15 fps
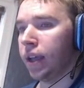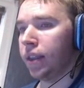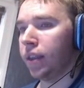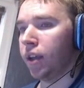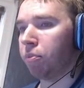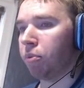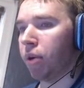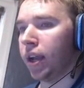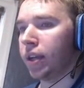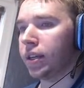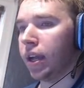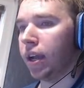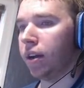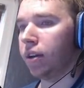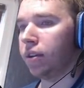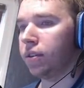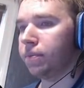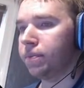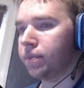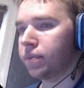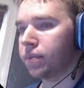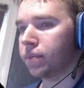And I'll break down
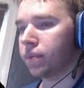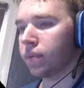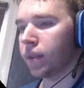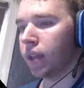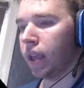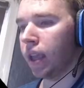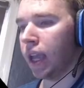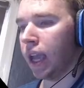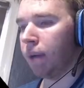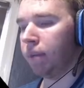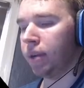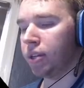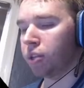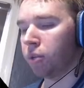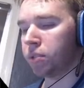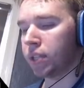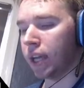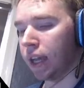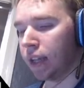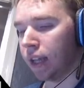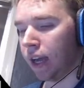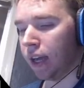how many troops
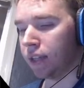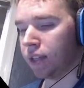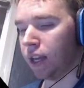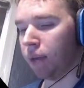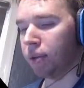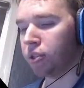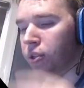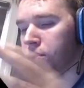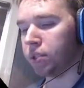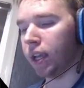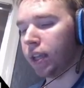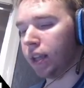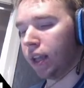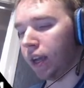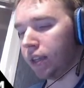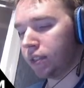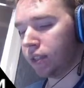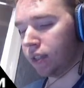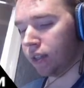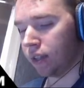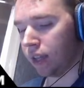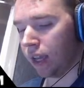I lost, how many troops they
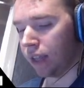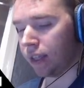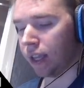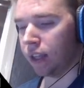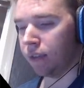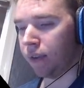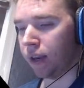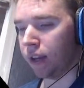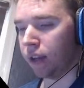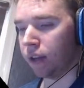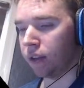lost at the end of the video.